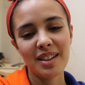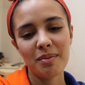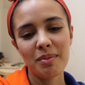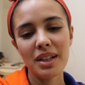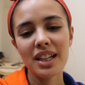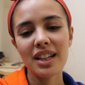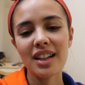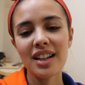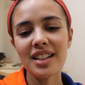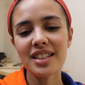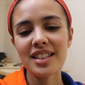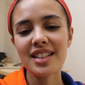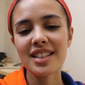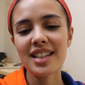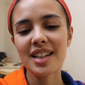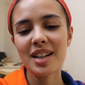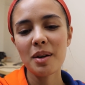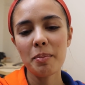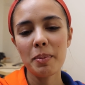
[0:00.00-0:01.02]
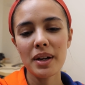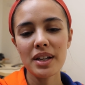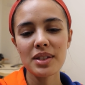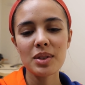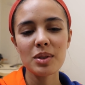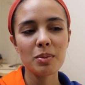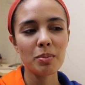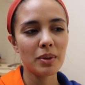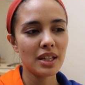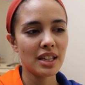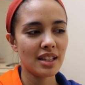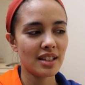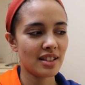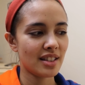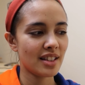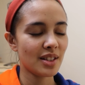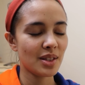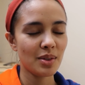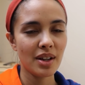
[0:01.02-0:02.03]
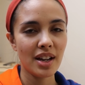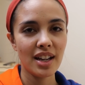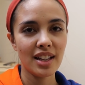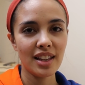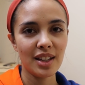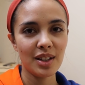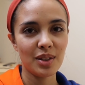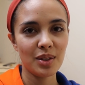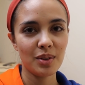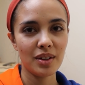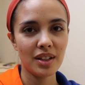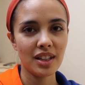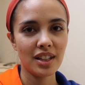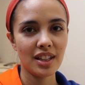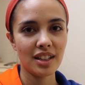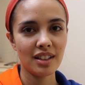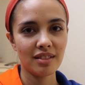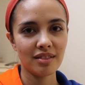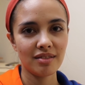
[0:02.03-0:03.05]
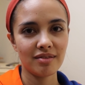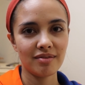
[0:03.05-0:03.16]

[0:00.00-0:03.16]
Because it's like a puzzle piece. That's why I like doing it.